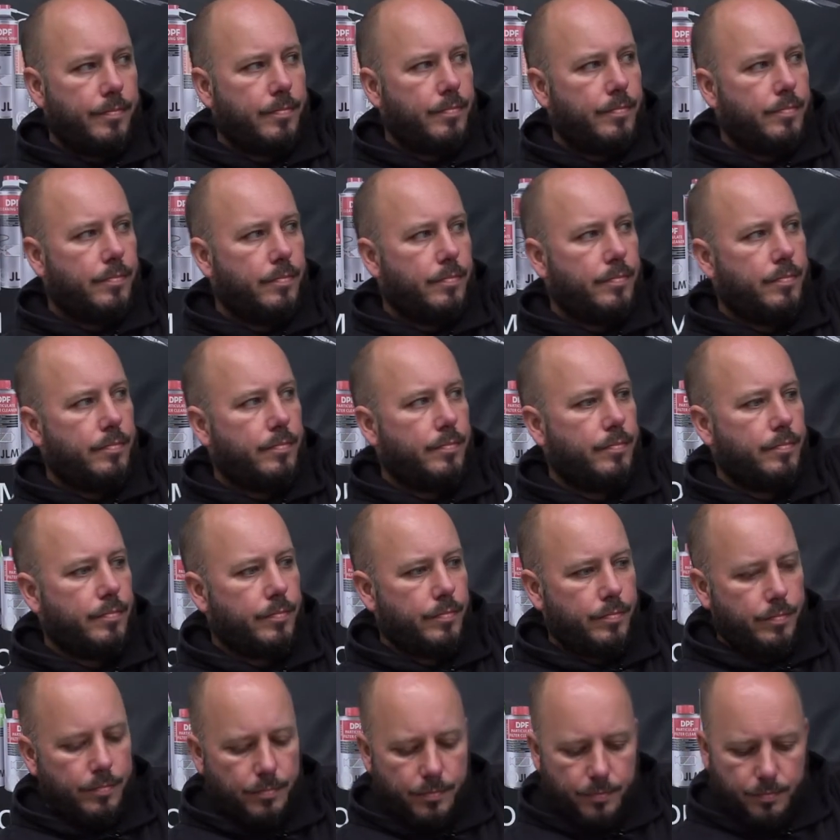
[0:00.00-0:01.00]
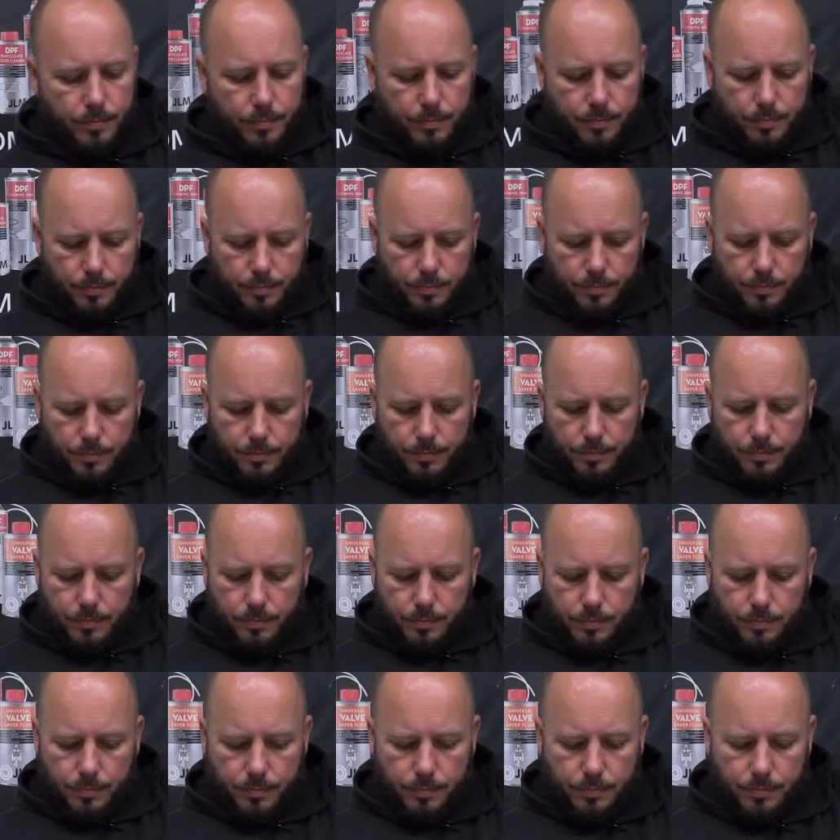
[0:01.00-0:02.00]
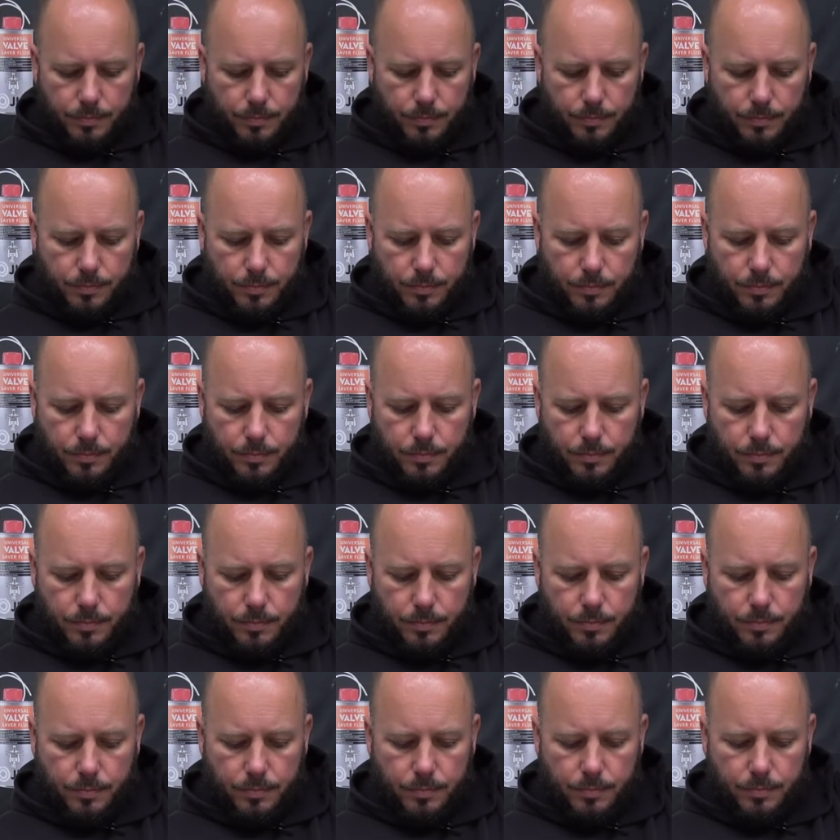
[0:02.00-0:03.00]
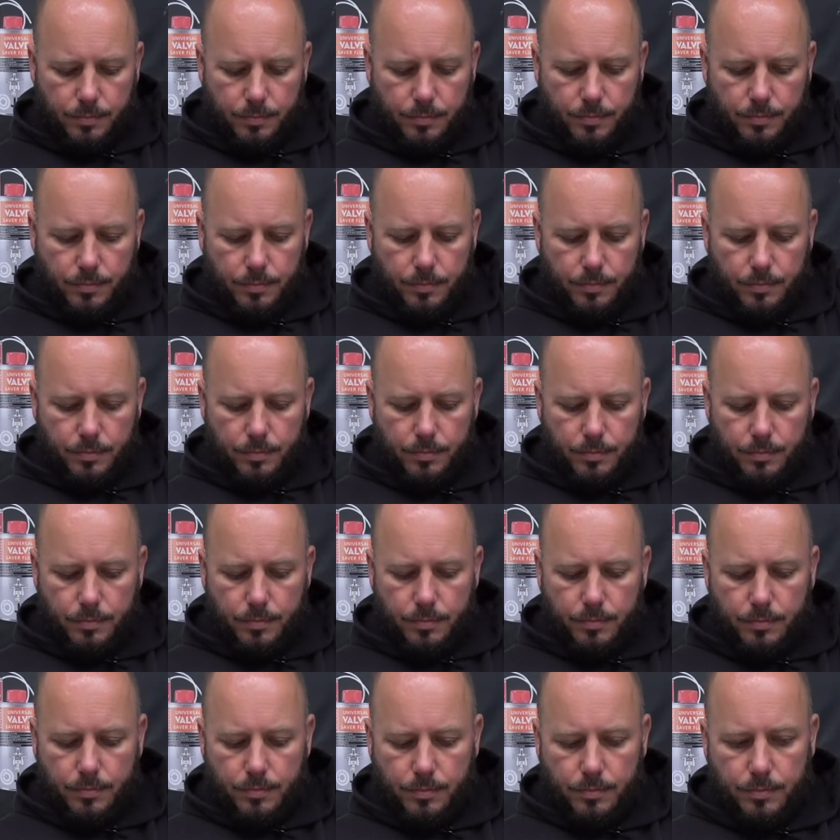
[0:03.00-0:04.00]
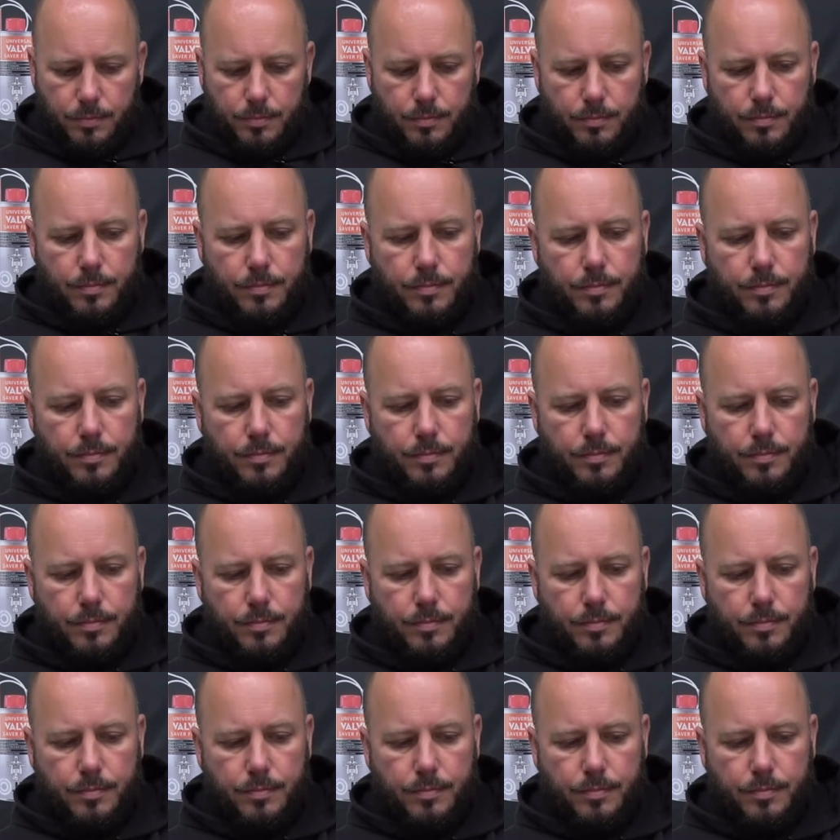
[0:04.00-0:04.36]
[no speech]